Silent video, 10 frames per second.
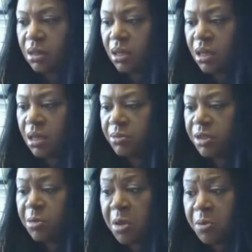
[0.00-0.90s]

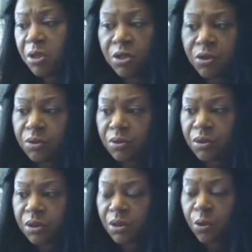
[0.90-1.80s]
Some people
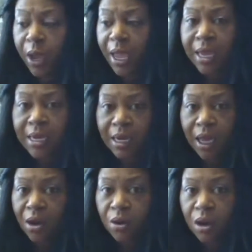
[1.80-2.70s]
use grain
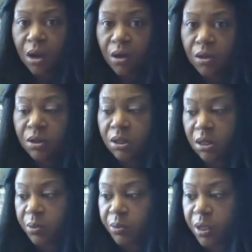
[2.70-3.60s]
alcohol, and
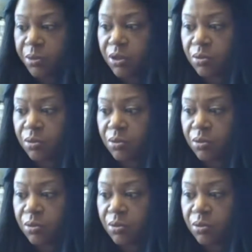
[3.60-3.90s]
some people